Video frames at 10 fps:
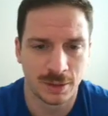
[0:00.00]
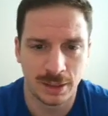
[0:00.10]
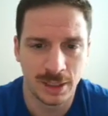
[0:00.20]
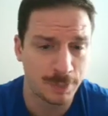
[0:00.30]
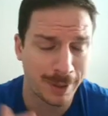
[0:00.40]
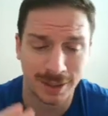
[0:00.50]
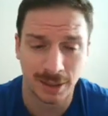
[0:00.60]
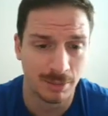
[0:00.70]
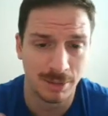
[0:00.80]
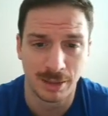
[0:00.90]
he's played
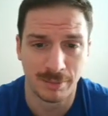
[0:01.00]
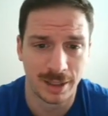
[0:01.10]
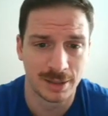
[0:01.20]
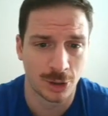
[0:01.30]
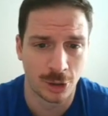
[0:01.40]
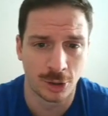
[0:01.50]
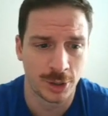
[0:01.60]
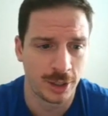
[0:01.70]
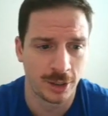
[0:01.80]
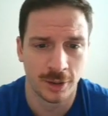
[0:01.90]
limited minutes all
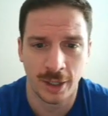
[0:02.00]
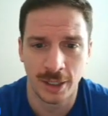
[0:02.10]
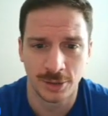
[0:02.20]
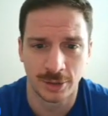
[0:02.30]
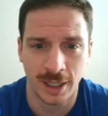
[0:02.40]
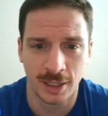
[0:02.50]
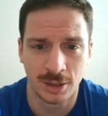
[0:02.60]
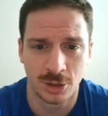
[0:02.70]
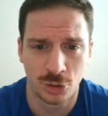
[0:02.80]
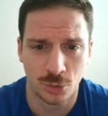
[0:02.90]
year, and he's going to catch
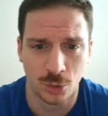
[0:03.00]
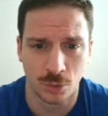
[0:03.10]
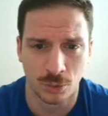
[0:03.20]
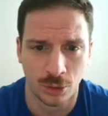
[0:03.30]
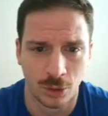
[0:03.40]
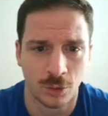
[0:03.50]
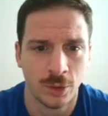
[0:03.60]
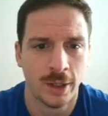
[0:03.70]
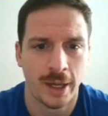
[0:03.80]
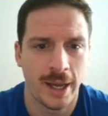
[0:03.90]
this short roll
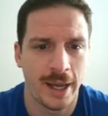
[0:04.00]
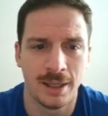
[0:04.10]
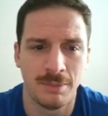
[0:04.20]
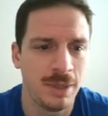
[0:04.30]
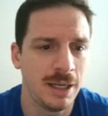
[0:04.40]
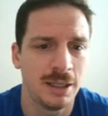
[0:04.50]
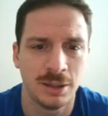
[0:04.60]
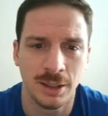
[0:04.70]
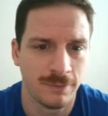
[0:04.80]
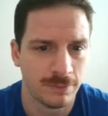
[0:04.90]
and
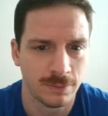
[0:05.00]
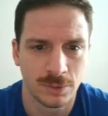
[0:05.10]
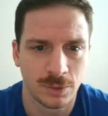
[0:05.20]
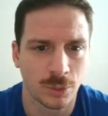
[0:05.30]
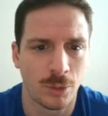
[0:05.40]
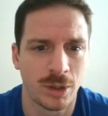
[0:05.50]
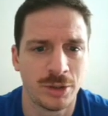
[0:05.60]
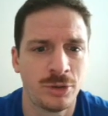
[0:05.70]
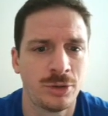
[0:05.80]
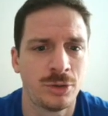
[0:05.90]
immediately throw a
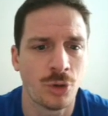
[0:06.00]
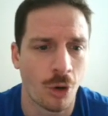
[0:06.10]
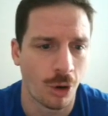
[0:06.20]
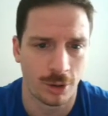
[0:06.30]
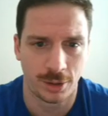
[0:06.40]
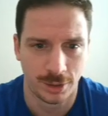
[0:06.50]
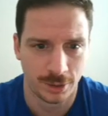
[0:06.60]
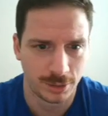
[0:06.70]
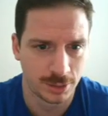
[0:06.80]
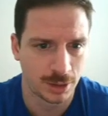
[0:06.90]
dart
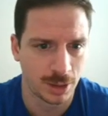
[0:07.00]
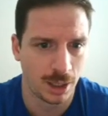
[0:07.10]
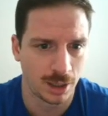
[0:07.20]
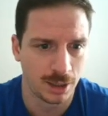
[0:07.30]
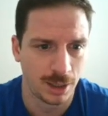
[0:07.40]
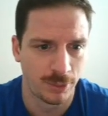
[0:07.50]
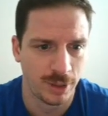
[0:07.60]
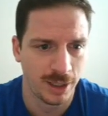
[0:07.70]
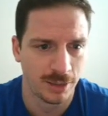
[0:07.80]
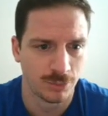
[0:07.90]
to Con Knipple and
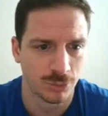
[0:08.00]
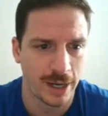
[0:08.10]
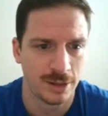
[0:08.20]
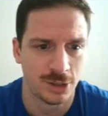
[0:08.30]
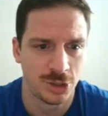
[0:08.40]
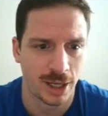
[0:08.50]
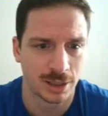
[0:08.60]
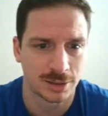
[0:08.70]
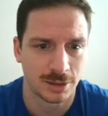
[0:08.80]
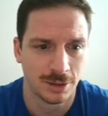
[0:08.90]
hit him right in the
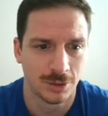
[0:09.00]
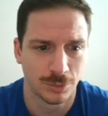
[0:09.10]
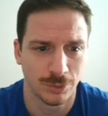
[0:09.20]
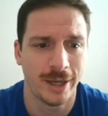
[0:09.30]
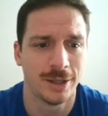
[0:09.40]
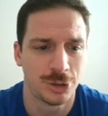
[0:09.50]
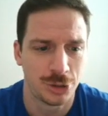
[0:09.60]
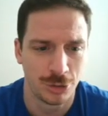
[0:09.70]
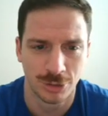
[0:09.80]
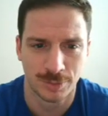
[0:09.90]
chest, right in the
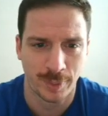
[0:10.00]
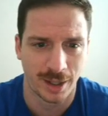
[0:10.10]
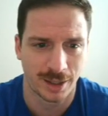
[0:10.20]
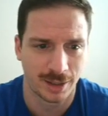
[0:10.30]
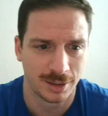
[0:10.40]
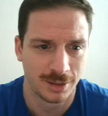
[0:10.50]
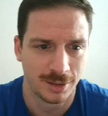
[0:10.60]
shooter's pocket.